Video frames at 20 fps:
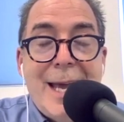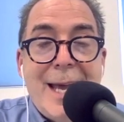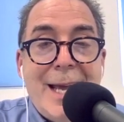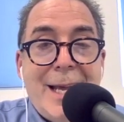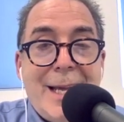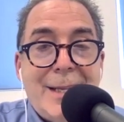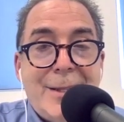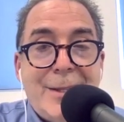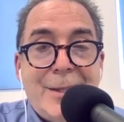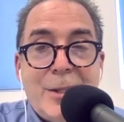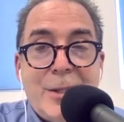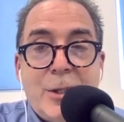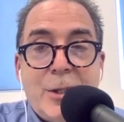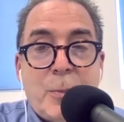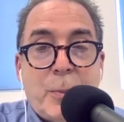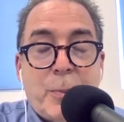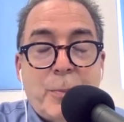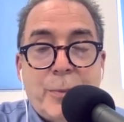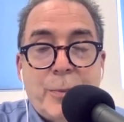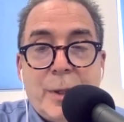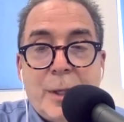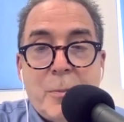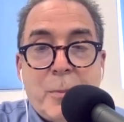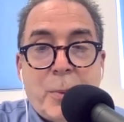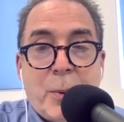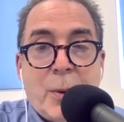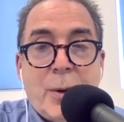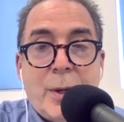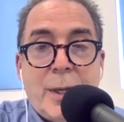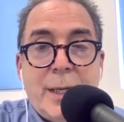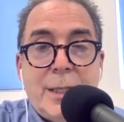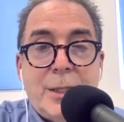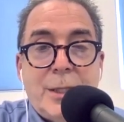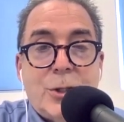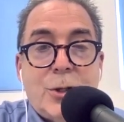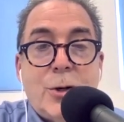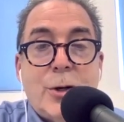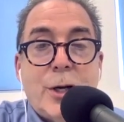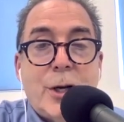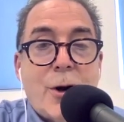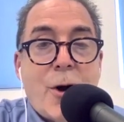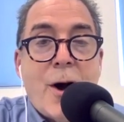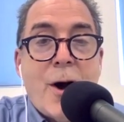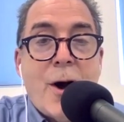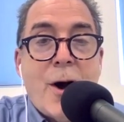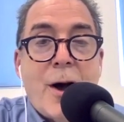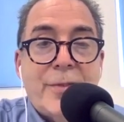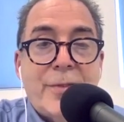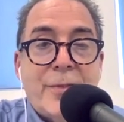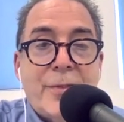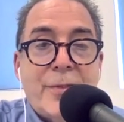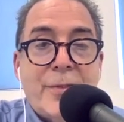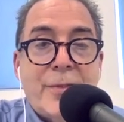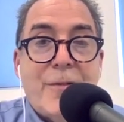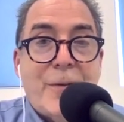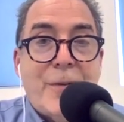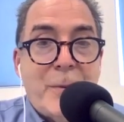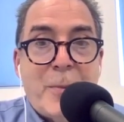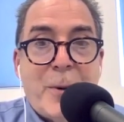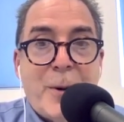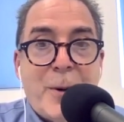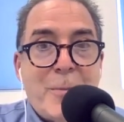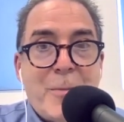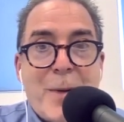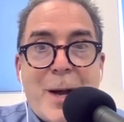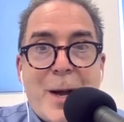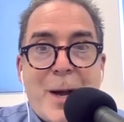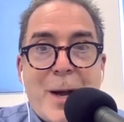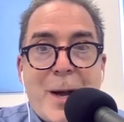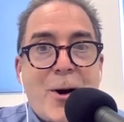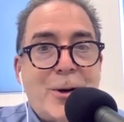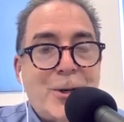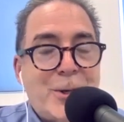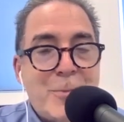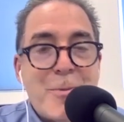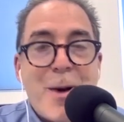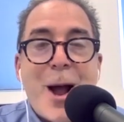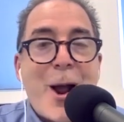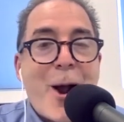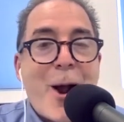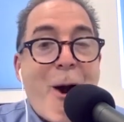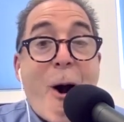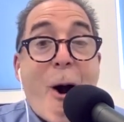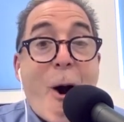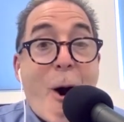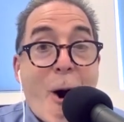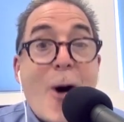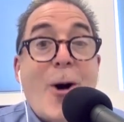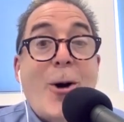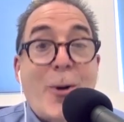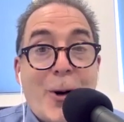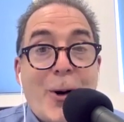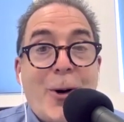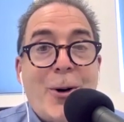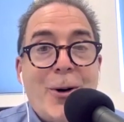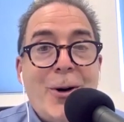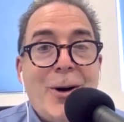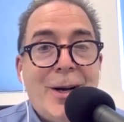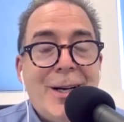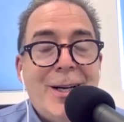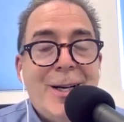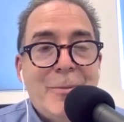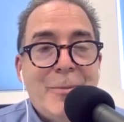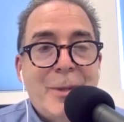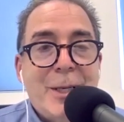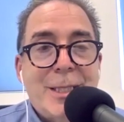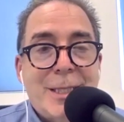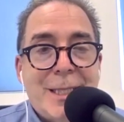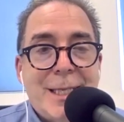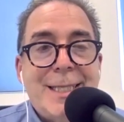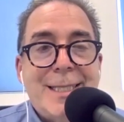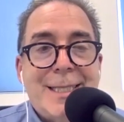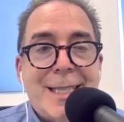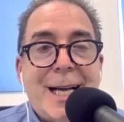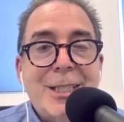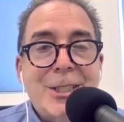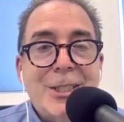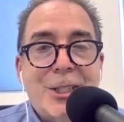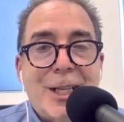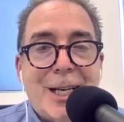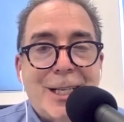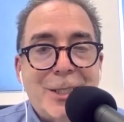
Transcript: and the employee took it off the shelf and put it in my cart, to my horror, because he had touched it.